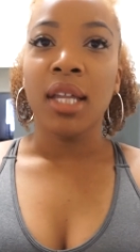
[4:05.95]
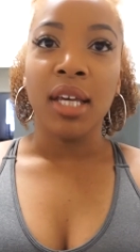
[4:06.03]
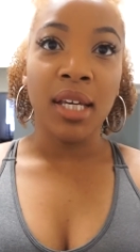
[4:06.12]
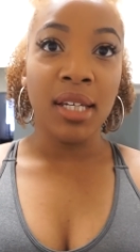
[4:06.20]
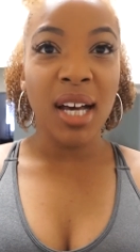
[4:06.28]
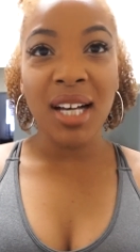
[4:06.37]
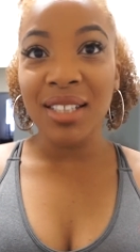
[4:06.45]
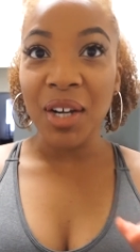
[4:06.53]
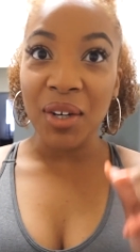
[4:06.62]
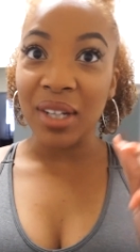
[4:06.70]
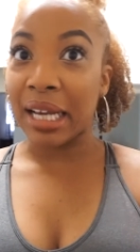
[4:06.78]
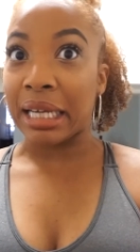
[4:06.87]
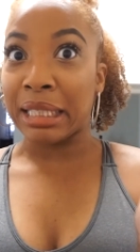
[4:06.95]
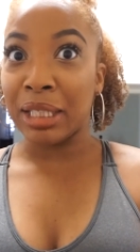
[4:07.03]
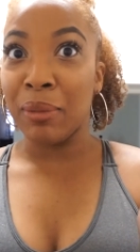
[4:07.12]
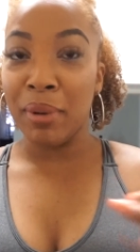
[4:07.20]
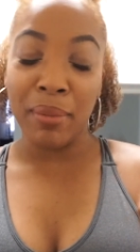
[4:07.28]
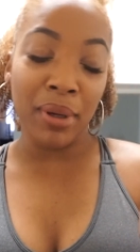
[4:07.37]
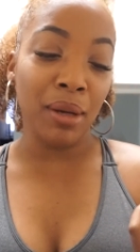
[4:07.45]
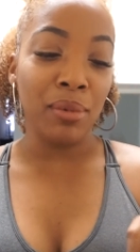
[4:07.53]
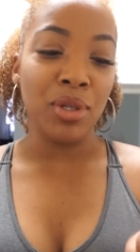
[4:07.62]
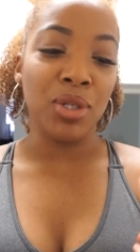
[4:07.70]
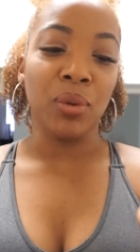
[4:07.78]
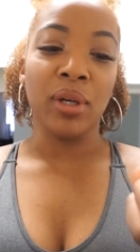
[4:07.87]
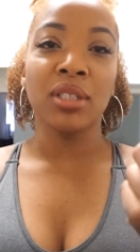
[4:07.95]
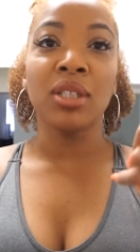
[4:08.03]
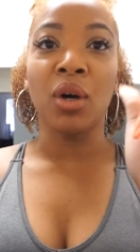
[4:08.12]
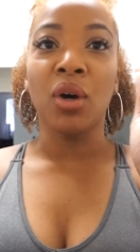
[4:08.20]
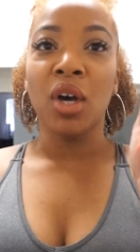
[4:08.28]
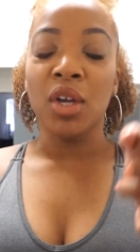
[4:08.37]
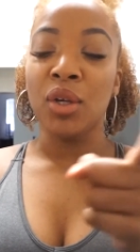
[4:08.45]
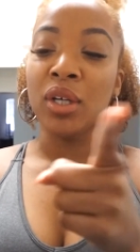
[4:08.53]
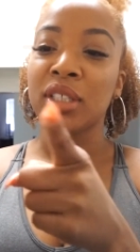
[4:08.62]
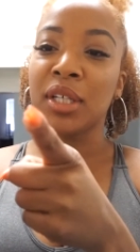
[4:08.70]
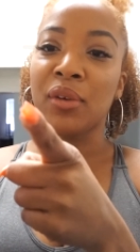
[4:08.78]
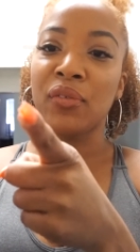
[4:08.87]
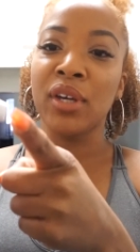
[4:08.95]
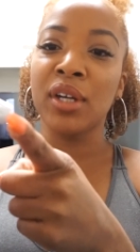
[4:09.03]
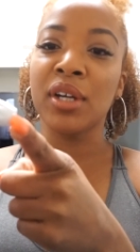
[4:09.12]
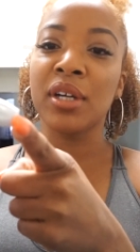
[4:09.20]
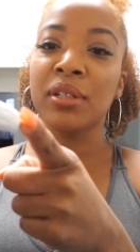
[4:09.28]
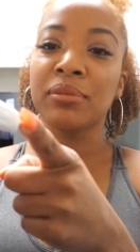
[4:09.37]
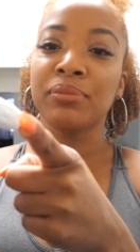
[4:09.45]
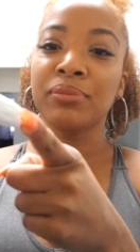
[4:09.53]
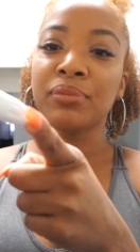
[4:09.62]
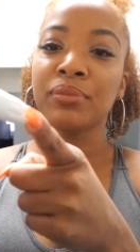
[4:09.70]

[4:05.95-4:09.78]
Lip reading: It does hurt a little bit, but I'm used to it. So you're going to take your finger,